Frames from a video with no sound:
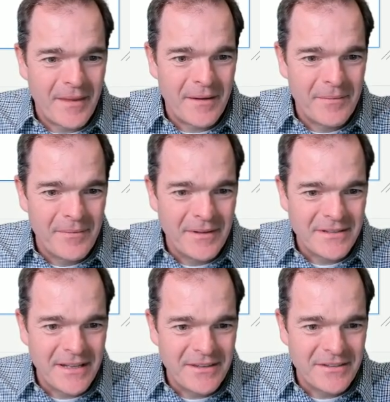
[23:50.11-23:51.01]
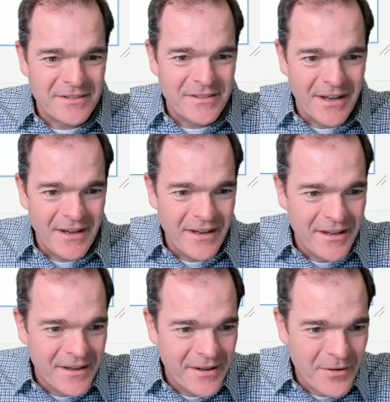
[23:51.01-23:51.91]
Let's get this
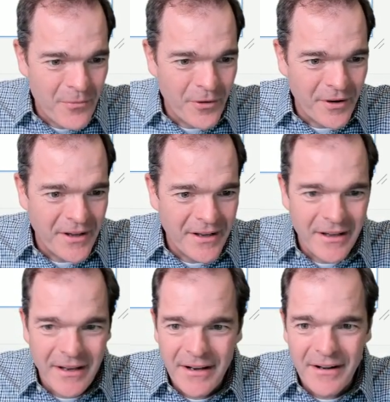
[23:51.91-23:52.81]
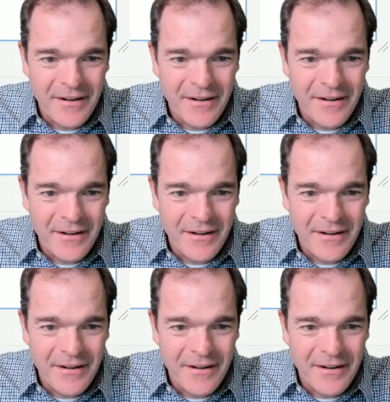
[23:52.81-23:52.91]
working here.